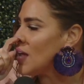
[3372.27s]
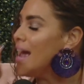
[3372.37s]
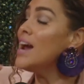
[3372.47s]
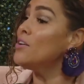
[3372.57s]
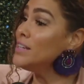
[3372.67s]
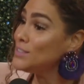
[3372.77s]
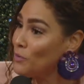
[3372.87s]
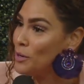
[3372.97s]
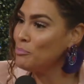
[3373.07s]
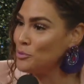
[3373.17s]
areas
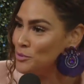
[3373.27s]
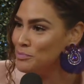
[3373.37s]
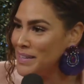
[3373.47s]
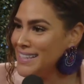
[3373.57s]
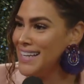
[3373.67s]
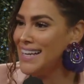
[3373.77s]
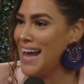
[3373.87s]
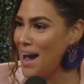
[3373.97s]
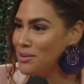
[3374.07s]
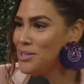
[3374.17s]
for improvement in
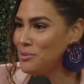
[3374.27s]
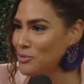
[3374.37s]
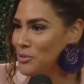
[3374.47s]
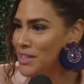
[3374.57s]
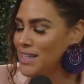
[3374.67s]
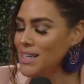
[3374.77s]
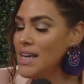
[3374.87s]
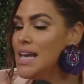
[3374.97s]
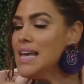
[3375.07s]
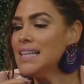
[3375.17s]
our community.
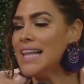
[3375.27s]
Definitely.